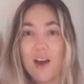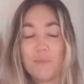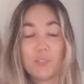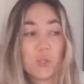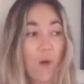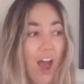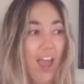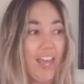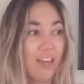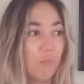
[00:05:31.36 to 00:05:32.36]
So
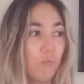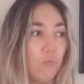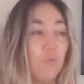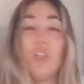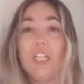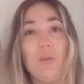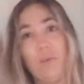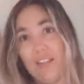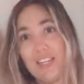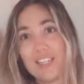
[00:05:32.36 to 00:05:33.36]
I am really
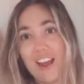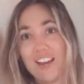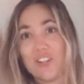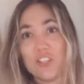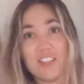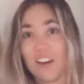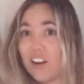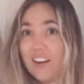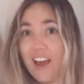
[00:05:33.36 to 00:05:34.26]
willing to kind of just sit on an